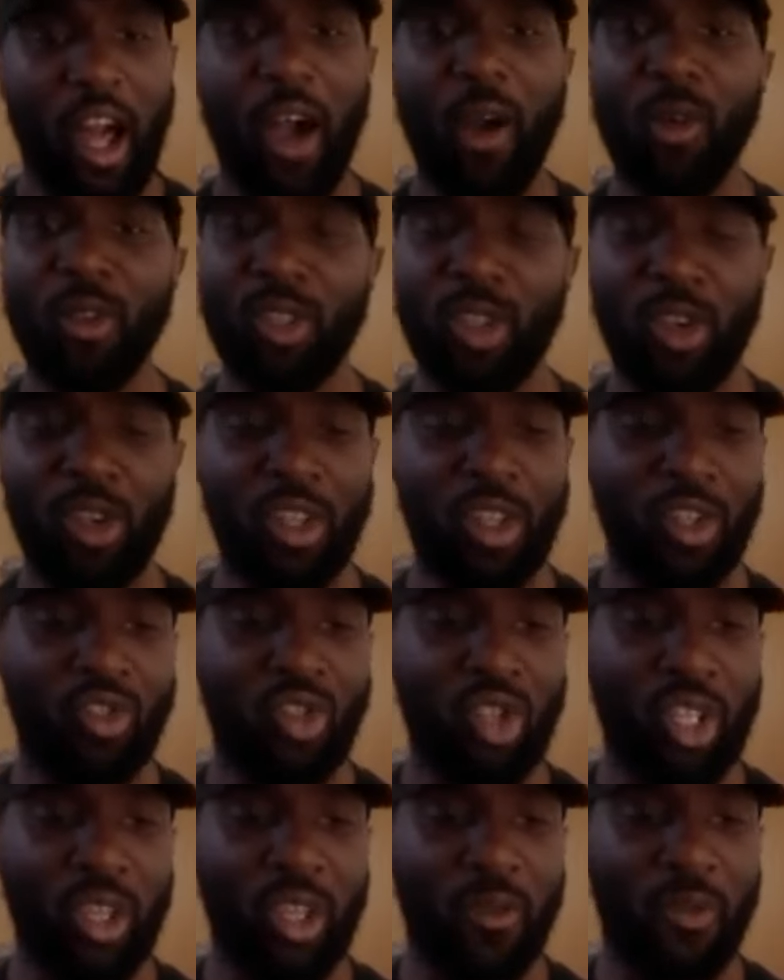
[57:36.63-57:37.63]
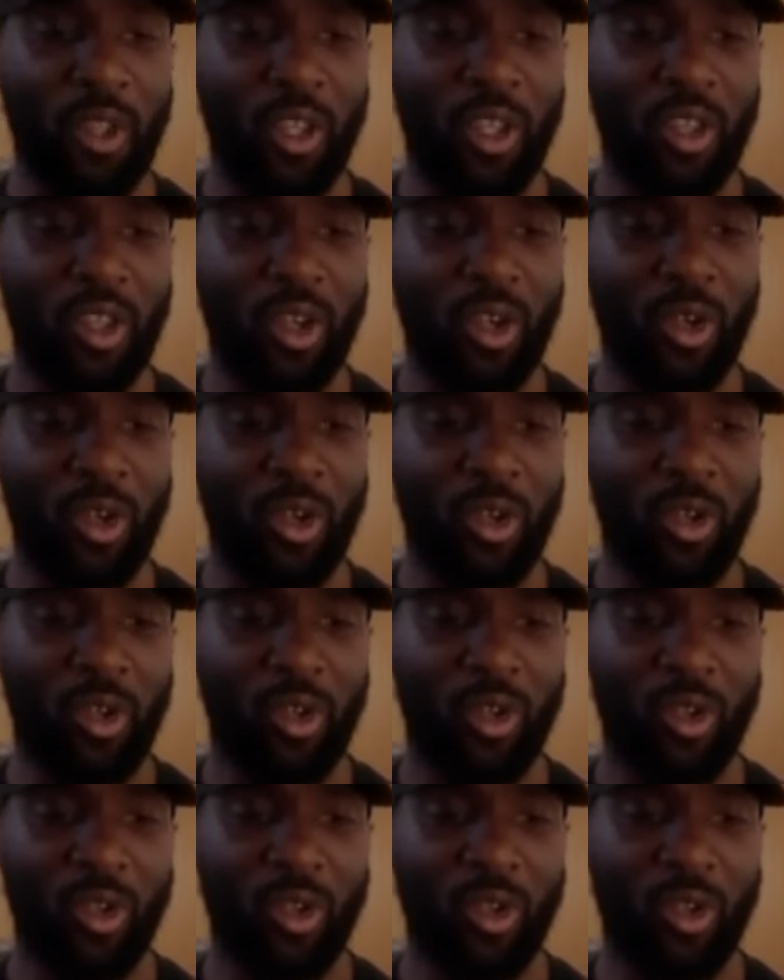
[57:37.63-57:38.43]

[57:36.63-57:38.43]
I'll tell you the tricky thing though